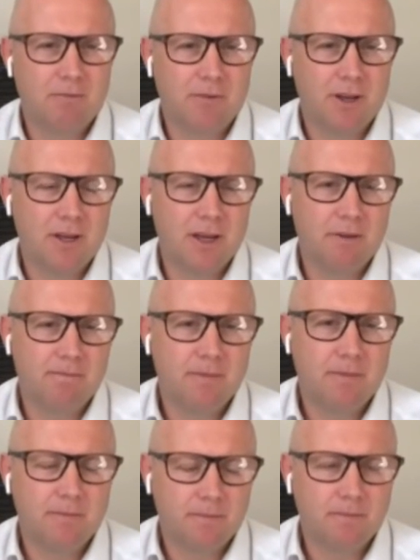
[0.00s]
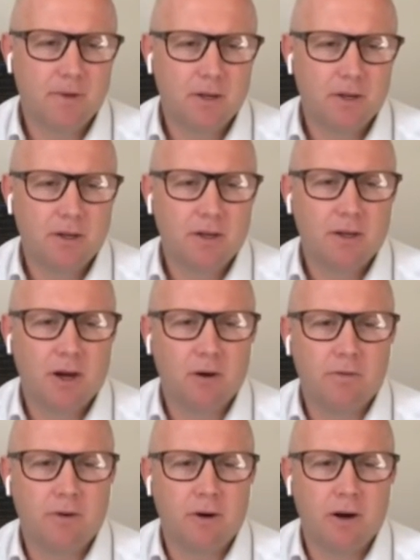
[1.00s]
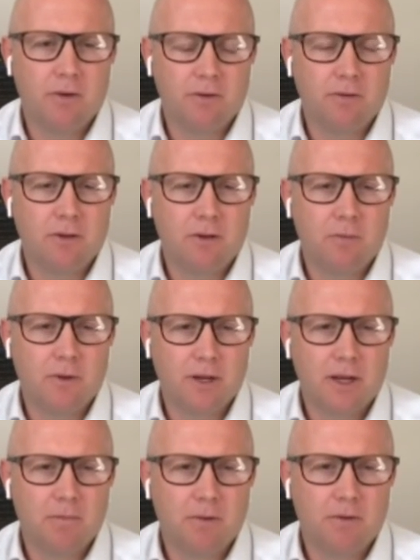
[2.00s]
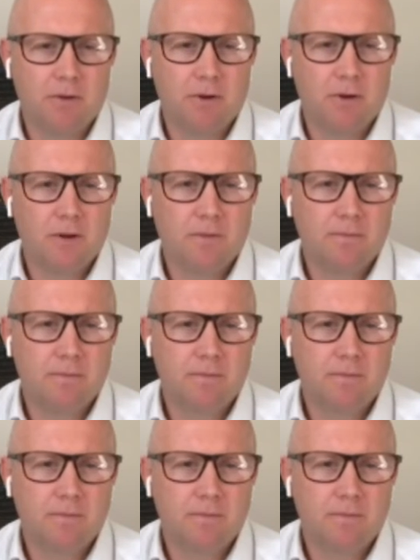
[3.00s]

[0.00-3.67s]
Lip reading: It totally hold fire is what the government's doing.